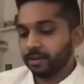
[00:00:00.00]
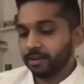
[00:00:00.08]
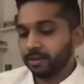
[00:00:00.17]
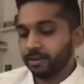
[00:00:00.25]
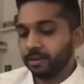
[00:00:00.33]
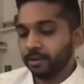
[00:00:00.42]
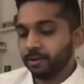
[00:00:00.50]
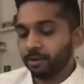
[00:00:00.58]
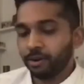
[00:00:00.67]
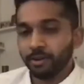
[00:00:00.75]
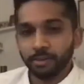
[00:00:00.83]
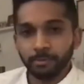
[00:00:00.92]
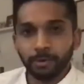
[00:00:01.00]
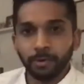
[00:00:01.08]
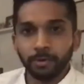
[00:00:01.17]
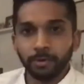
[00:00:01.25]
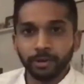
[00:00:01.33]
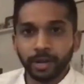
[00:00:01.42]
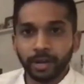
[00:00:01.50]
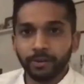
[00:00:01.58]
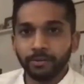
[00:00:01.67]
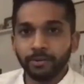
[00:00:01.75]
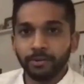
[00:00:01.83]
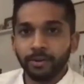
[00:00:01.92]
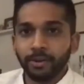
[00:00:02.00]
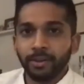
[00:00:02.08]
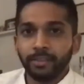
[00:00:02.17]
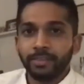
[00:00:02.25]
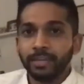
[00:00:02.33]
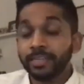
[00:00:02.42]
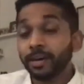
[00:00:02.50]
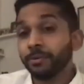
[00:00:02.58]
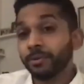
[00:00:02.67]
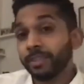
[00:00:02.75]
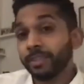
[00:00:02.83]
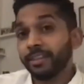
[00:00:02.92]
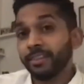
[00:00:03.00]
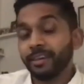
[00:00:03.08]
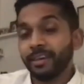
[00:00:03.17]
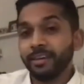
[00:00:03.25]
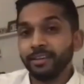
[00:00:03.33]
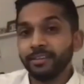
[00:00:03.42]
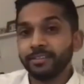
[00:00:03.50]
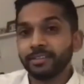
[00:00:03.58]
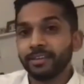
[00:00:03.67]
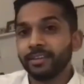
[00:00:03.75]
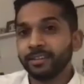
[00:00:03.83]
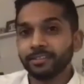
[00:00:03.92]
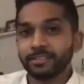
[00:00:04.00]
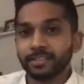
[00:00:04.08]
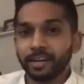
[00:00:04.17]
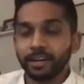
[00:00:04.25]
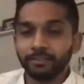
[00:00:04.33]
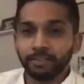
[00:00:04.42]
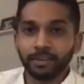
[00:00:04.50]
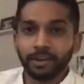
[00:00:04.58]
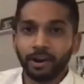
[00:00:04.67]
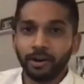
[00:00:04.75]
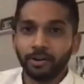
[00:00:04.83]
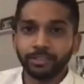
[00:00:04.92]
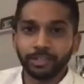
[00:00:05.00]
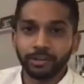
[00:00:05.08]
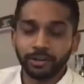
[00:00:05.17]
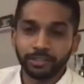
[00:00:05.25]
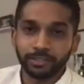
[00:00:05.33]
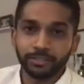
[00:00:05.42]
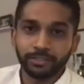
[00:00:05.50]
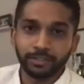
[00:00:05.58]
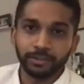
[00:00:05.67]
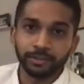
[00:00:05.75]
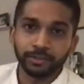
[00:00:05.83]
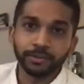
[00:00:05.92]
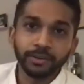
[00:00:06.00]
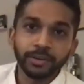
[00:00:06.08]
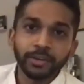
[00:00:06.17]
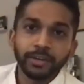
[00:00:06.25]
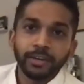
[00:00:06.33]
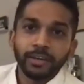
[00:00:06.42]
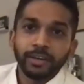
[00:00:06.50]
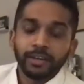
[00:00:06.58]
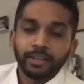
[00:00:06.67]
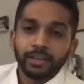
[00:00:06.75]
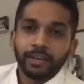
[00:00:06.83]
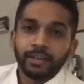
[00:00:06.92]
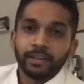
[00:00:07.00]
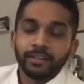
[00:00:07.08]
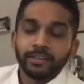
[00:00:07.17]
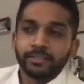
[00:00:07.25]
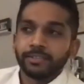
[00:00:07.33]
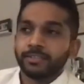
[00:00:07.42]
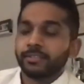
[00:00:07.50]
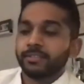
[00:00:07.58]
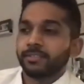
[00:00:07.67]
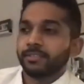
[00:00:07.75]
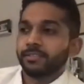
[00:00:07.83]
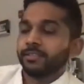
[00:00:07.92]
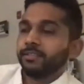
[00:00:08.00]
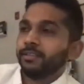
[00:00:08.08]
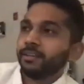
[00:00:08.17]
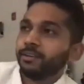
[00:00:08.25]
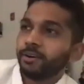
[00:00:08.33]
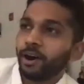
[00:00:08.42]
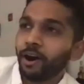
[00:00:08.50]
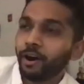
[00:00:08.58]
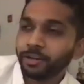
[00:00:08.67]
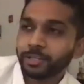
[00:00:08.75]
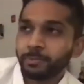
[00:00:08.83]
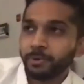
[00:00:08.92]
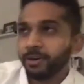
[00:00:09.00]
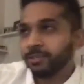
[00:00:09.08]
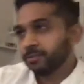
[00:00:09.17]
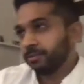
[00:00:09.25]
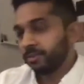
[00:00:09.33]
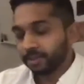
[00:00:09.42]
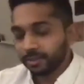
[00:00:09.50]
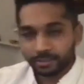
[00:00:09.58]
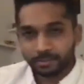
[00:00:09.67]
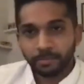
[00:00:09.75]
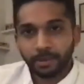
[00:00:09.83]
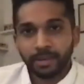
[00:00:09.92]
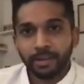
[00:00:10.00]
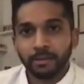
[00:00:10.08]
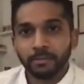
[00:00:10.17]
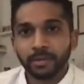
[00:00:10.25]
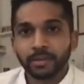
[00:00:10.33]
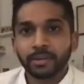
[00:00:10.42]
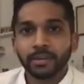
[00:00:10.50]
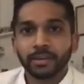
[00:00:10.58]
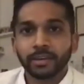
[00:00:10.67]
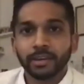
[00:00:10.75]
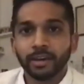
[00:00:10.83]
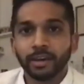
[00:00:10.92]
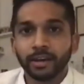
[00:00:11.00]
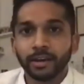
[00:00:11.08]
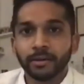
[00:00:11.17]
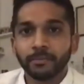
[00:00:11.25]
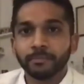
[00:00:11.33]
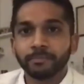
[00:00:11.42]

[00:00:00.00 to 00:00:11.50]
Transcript: you know are a little bit older now, they dealt with that in the 80s, and this is kind of like our generation too. Uh, this is you know our experience with this pandemic um,